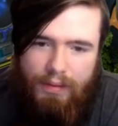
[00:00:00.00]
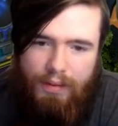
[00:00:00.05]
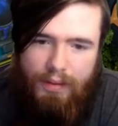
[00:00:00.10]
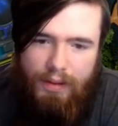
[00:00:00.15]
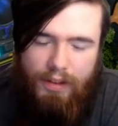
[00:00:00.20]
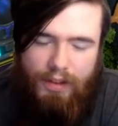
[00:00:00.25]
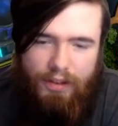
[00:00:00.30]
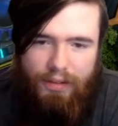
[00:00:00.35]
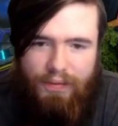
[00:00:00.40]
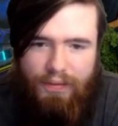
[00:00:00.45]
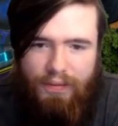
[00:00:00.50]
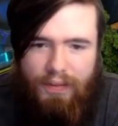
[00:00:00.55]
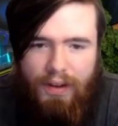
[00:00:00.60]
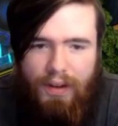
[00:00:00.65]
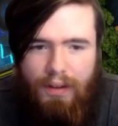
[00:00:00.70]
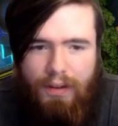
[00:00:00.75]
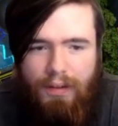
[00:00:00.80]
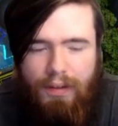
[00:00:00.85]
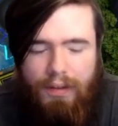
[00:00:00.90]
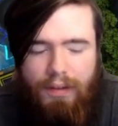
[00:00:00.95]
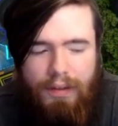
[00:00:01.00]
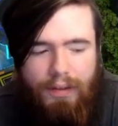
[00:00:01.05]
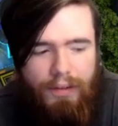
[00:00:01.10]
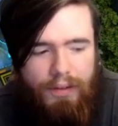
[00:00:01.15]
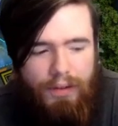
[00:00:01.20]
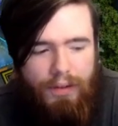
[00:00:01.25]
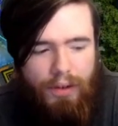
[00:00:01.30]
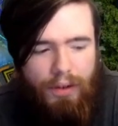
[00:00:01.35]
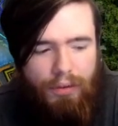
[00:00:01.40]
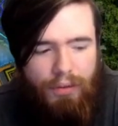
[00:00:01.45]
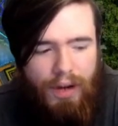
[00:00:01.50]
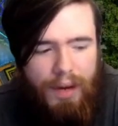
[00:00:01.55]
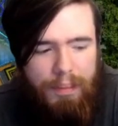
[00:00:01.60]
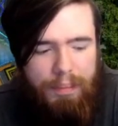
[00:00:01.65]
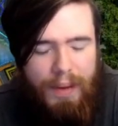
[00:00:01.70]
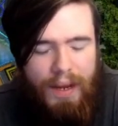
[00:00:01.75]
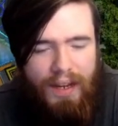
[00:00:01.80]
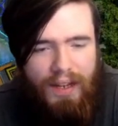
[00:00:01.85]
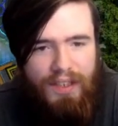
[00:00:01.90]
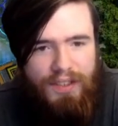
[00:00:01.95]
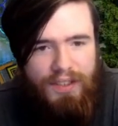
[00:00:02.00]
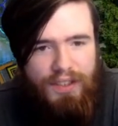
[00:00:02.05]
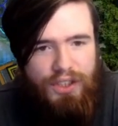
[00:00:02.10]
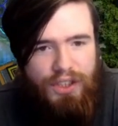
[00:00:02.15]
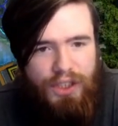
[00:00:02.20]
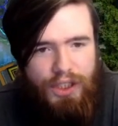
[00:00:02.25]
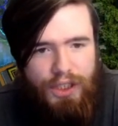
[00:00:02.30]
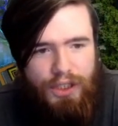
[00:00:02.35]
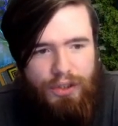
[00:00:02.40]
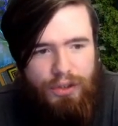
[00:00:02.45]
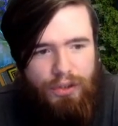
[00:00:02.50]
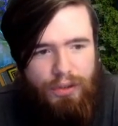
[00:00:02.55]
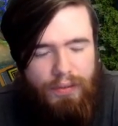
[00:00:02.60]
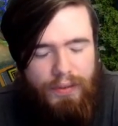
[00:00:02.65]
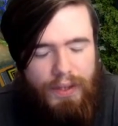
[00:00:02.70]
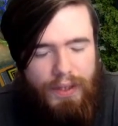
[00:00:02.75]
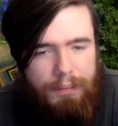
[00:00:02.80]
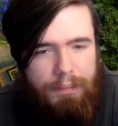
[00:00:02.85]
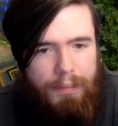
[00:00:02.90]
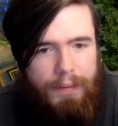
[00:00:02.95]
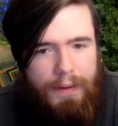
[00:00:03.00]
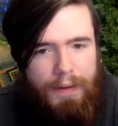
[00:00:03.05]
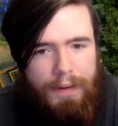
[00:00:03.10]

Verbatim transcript: That's fine. He's going to grab back his changeover